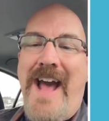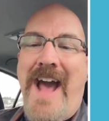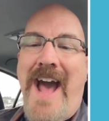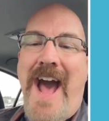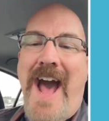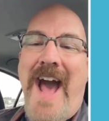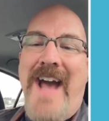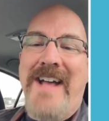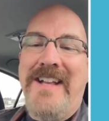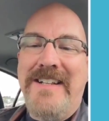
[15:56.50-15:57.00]

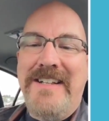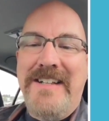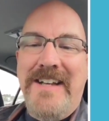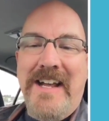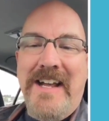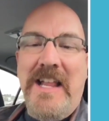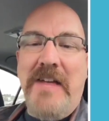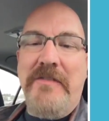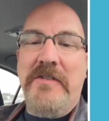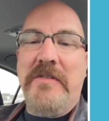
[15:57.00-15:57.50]
I
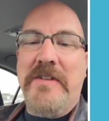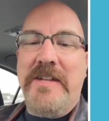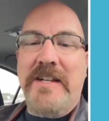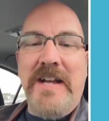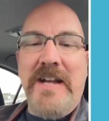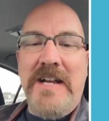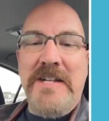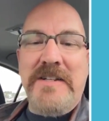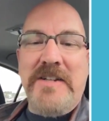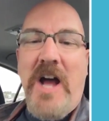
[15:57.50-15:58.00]
love it when you
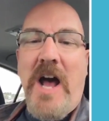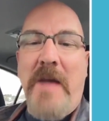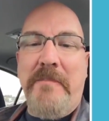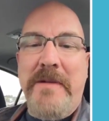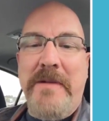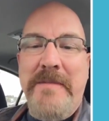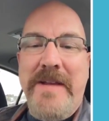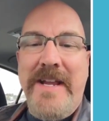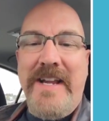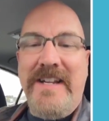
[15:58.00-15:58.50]
guys
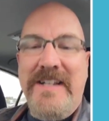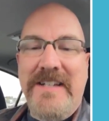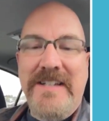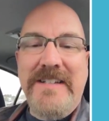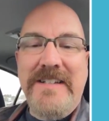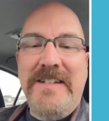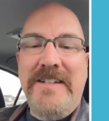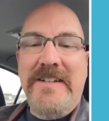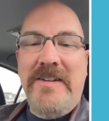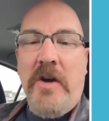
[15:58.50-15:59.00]
copy me
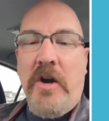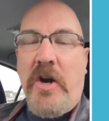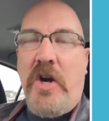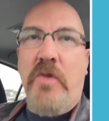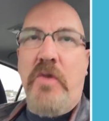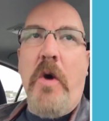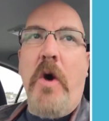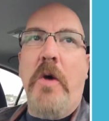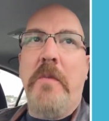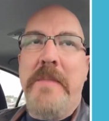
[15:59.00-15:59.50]
or
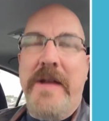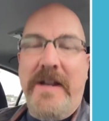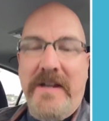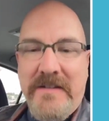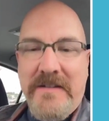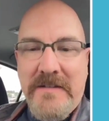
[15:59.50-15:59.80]
quote me.